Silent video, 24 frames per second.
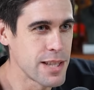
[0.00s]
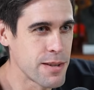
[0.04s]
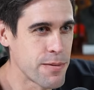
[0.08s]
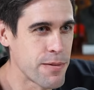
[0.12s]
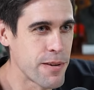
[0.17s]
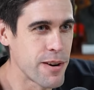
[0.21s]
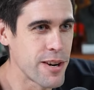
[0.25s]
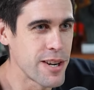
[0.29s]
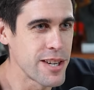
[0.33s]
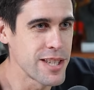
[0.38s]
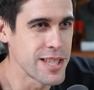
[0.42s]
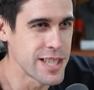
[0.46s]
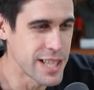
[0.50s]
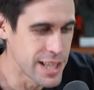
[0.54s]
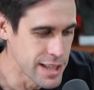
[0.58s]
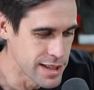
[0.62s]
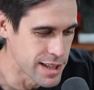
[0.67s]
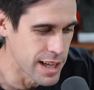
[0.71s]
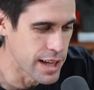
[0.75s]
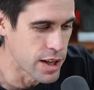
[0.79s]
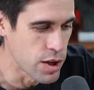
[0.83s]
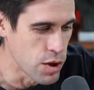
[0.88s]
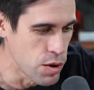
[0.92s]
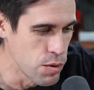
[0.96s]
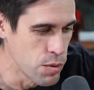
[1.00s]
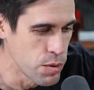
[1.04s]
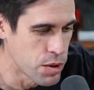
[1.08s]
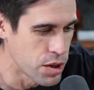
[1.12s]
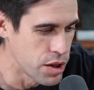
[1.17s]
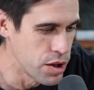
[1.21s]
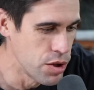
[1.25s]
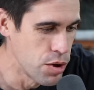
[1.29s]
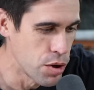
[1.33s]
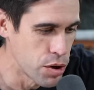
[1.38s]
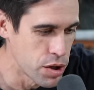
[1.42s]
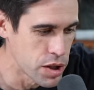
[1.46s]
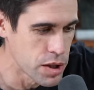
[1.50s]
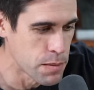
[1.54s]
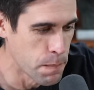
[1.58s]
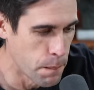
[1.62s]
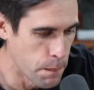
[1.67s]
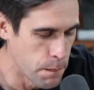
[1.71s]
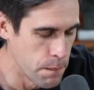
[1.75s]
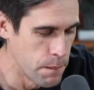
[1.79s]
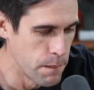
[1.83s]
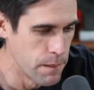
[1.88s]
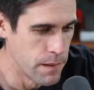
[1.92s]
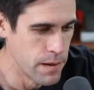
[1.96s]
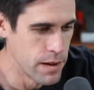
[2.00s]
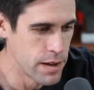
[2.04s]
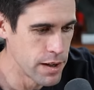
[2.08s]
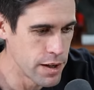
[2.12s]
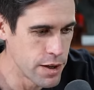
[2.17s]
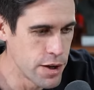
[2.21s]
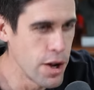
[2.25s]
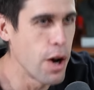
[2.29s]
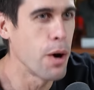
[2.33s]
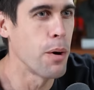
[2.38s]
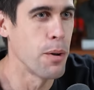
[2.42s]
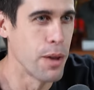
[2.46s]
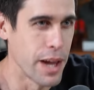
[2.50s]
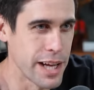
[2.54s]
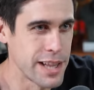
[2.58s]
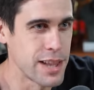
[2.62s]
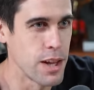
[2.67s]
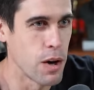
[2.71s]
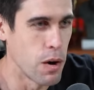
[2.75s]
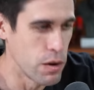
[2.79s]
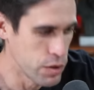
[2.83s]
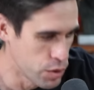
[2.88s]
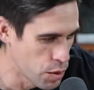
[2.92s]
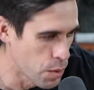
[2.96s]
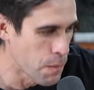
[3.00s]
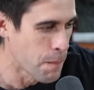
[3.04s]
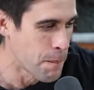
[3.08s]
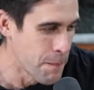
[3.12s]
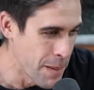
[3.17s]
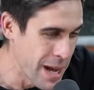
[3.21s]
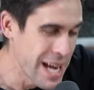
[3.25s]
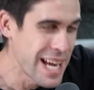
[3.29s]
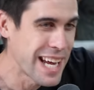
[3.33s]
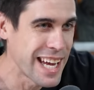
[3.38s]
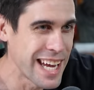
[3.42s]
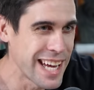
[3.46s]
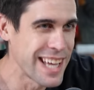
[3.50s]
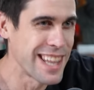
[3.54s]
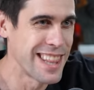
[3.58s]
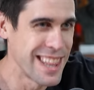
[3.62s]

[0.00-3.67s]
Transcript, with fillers: first he's like you you're just no like the, you're making